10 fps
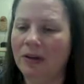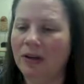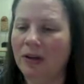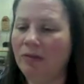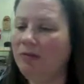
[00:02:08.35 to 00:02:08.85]

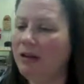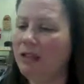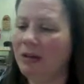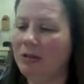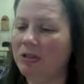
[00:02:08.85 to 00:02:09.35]
"Couldn't we
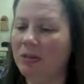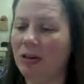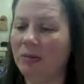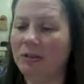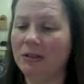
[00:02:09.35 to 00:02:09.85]
tell Mr.
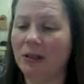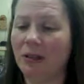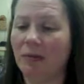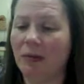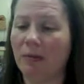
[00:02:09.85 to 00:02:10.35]
Herbertson
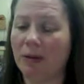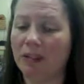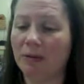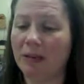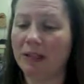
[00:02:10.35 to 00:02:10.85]
that we want
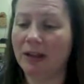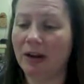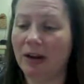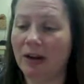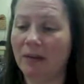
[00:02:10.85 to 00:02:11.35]
to play
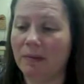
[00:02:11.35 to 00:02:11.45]
soccer?"